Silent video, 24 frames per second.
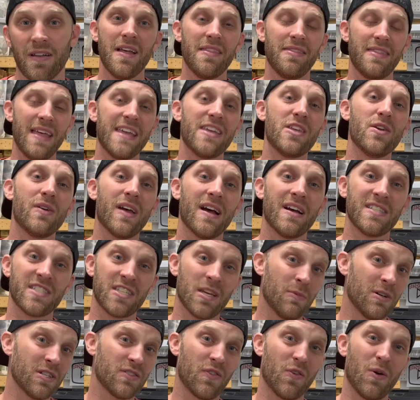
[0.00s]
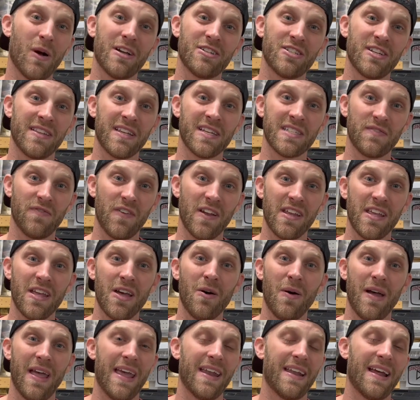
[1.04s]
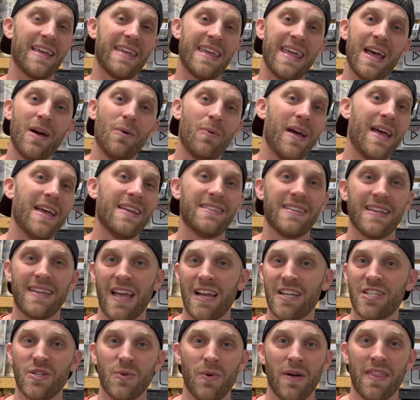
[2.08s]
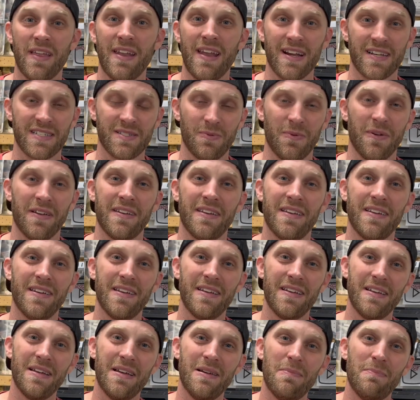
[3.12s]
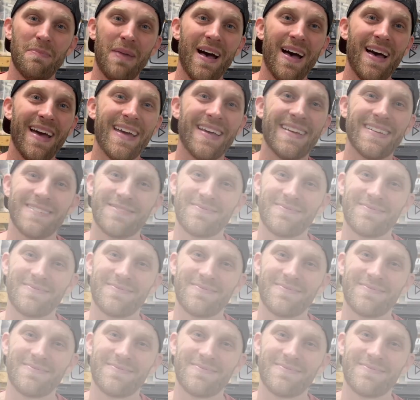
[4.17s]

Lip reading: Thank you guys so much for watching this video, and I can't wait to catch you on the next one. Bye.